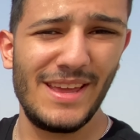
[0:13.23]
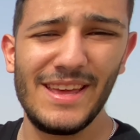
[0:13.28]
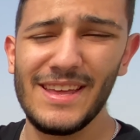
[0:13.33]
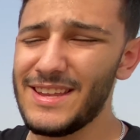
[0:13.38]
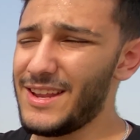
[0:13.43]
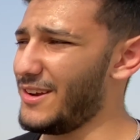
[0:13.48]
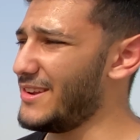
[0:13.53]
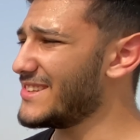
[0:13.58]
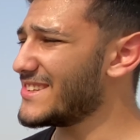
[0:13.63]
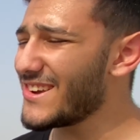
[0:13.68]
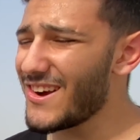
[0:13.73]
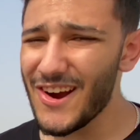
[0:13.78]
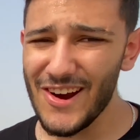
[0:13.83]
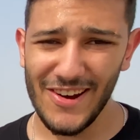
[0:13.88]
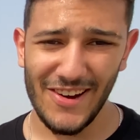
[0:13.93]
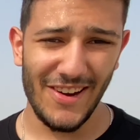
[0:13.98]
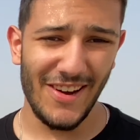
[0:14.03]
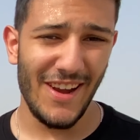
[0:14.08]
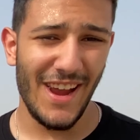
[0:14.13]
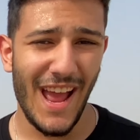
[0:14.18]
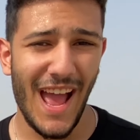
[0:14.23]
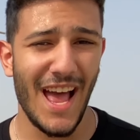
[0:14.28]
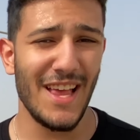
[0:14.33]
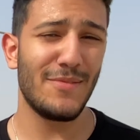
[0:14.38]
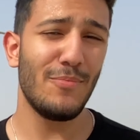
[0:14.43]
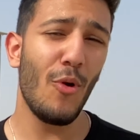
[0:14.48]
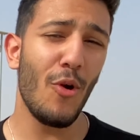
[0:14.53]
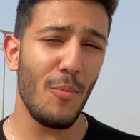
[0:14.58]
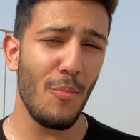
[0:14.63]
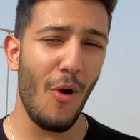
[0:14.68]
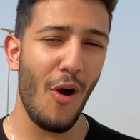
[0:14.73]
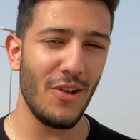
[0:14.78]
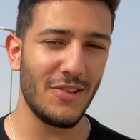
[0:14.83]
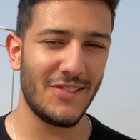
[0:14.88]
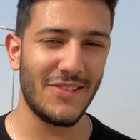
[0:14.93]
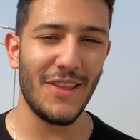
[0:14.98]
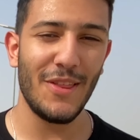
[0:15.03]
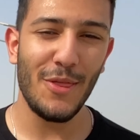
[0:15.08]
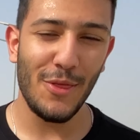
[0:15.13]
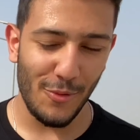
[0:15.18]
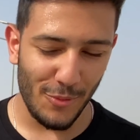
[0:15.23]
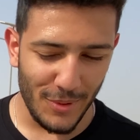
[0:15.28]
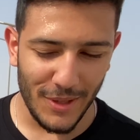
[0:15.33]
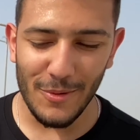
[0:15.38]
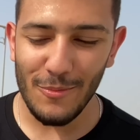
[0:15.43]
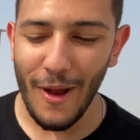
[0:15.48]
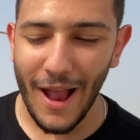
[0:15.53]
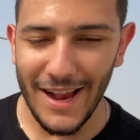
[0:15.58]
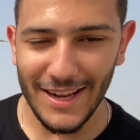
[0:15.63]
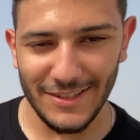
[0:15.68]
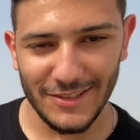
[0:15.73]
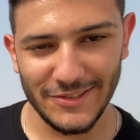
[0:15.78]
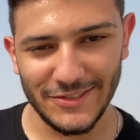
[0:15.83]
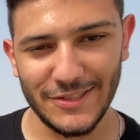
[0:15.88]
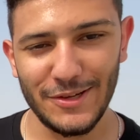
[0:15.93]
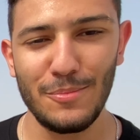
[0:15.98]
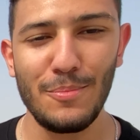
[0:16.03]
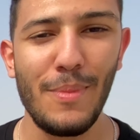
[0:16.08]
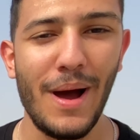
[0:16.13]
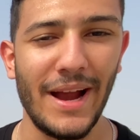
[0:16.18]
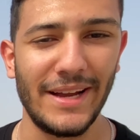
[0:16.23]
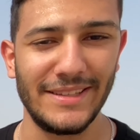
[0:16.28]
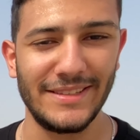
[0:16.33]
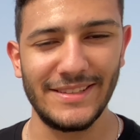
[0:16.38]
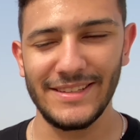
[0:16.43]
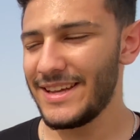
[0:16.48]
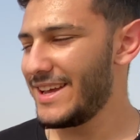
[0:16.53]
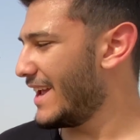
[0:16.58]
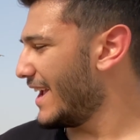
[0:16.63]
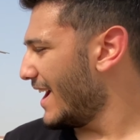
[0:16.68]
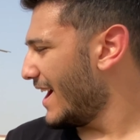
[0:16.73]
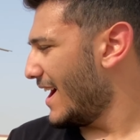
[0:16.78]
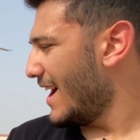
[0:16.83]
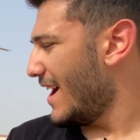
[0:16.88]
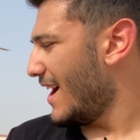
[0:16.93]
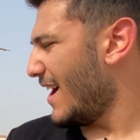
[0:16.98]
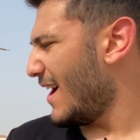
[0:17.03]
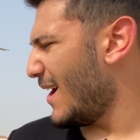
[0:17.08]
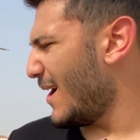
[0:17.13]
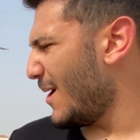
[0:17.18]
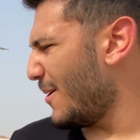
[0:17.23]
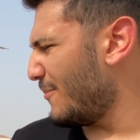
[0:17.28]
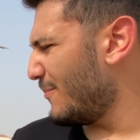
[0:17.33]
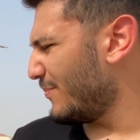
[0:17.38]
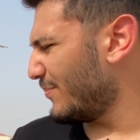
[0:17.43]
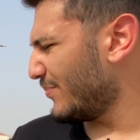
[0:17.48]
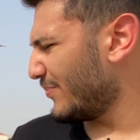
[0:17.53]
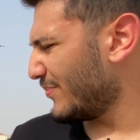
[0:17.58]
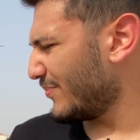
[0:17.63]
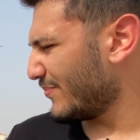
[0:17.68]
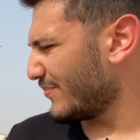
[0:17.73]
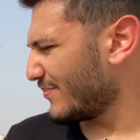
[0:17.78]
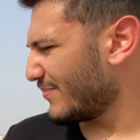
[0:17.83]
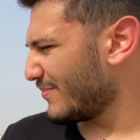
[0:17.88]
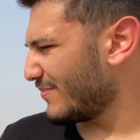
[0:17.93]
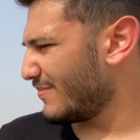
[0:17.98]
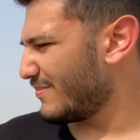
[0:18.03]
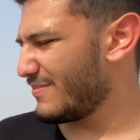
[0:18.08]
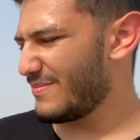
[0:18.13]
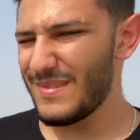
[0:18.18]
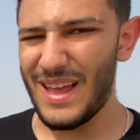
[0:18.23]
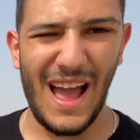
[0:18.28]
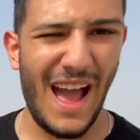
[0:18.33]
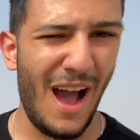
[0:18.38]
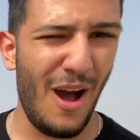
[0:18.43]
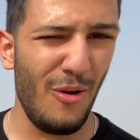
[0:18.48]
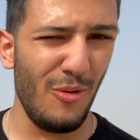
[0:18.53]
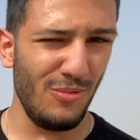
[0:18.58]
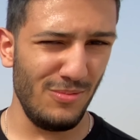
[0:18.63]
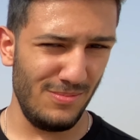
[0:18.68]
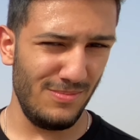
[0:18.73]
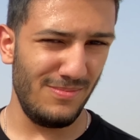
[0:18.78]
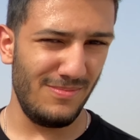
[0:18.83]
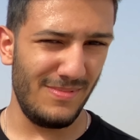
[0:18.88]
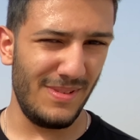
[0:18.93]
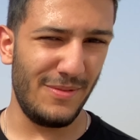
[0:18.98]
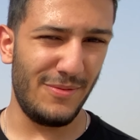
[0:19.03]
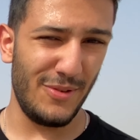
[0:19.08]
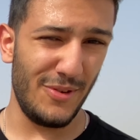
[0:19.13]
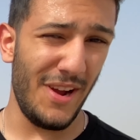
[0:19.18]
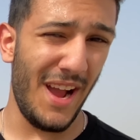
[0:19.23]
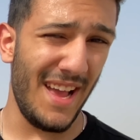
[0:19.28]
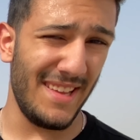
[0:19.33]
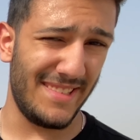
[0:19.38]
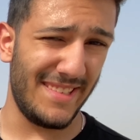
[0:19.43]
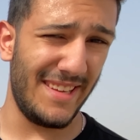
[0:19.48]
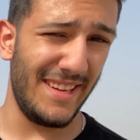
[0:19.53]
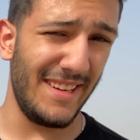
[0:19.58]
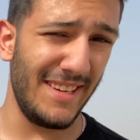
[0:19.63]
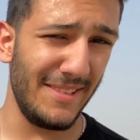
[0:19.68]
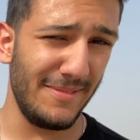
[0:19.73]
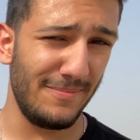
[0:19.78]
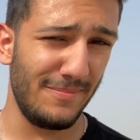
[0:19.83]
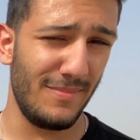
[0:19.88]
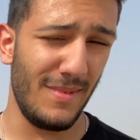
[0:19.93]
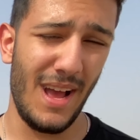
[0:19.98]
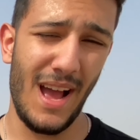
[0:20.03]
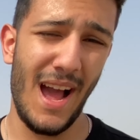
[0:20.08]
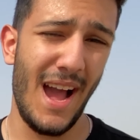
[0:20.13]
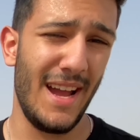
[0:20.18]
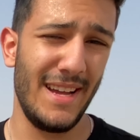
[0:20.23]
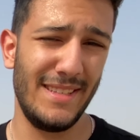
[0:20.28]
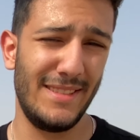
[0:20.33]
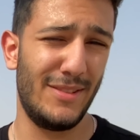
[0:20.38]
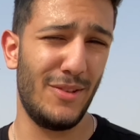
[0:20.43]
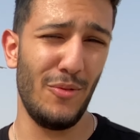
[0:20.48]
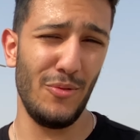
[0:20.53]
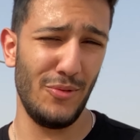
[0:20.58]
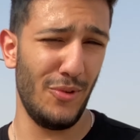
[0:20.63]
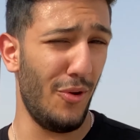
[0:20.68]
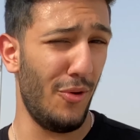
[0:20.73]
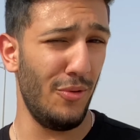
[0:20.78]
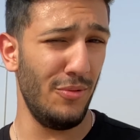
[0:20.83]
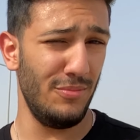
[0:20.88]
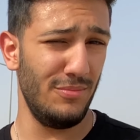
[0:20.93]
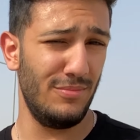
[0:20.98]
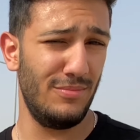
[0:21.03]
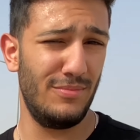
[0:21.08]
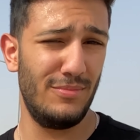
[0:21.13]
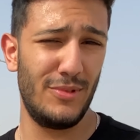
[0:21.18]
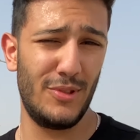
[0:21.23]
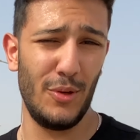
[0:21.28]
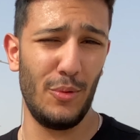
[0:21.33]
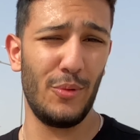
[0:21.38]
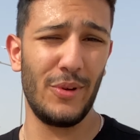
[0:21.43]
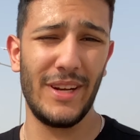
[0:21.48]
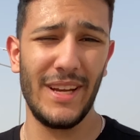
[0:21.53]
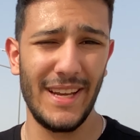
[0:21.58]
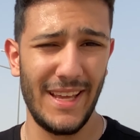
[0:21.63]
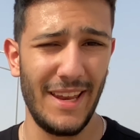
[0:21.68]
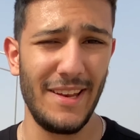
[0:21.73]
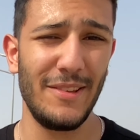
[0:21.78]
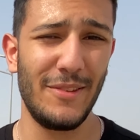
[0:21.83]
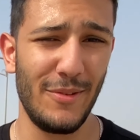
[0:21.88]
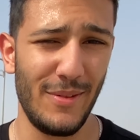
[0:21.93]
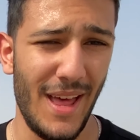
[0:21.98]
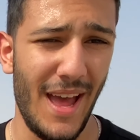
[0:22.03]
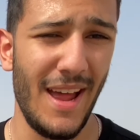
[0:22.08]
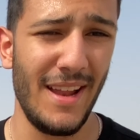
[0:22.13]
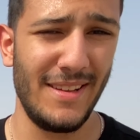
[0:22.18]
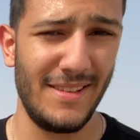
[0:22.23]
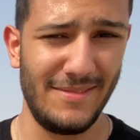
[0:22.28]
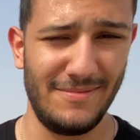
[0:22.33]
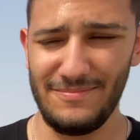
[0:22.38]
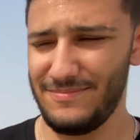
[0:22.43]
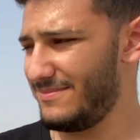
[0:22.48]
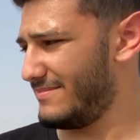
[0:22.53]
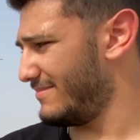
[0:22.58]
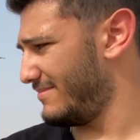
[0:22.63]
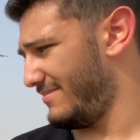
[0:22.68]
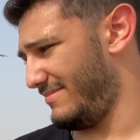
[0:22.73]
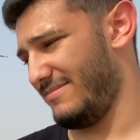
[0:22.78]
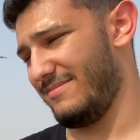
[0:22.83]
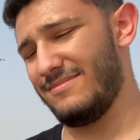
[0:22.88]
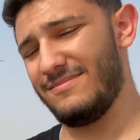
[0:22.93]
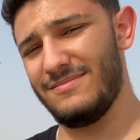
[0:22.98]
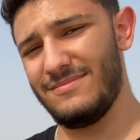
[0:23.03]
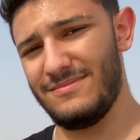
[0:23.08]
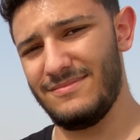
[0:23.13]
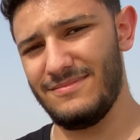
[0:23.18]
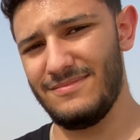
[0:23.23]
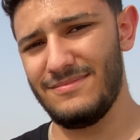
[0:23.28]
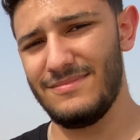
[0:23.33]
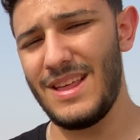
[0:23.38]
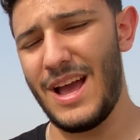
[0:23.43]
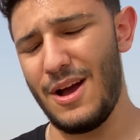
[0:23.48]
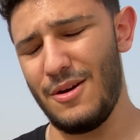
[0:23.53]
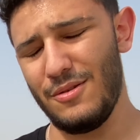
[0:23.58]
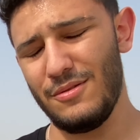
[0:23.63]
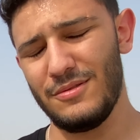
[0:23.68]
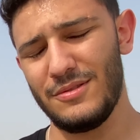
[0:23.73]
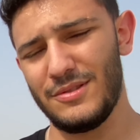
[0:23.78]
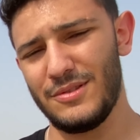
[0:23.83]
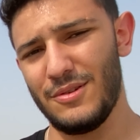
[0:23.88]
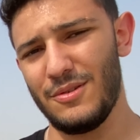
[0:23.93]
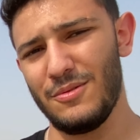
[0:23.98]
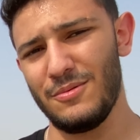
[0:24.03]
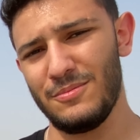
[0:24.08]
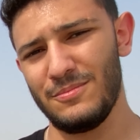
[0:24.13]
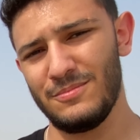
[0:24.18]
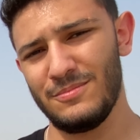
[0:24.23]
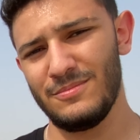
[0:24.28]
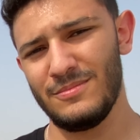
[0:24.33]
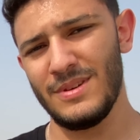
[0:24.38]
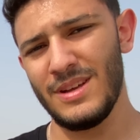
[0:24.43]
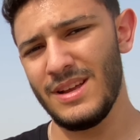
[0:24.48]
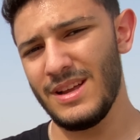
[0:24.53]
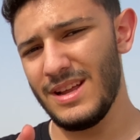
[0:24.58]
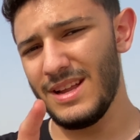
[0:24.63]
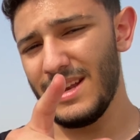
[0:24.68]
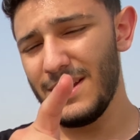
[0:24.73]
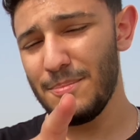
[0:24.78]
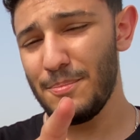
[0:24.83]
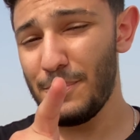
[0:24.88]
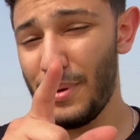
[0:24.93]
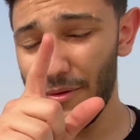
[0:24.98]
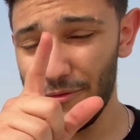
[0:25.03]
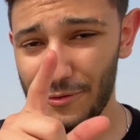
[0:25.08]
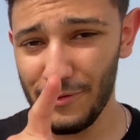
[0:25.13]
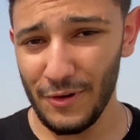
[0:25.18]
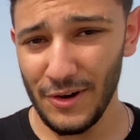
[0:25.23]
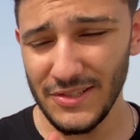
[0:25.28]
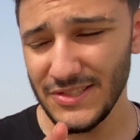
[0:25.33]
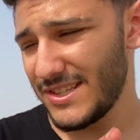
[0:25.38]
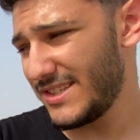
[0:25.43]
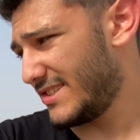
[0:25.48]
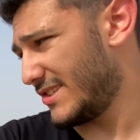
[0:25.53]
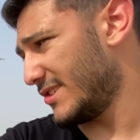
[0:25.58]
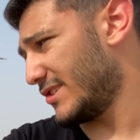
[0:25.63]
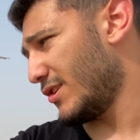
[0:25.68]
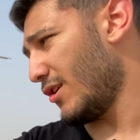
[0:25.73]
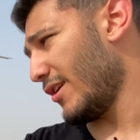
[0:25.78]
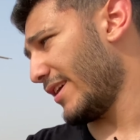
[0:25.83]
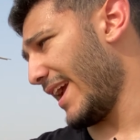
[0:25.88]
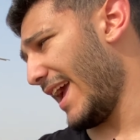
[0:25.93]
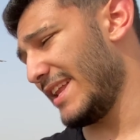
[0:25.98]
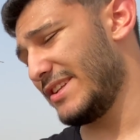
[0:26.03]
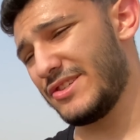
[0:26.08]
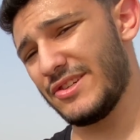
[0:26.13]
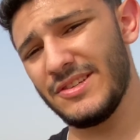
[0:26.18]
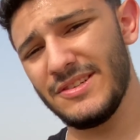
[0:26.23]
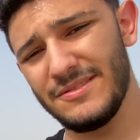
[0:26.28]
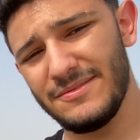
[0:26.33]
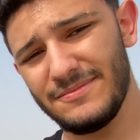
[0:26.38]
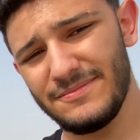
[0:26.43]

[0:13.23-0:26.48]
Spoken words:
Now, this car has more mods than 3 Wranglers combined. How? If you're asking, I don't know. So we're gonna get into that now. But first, let's just talk engine.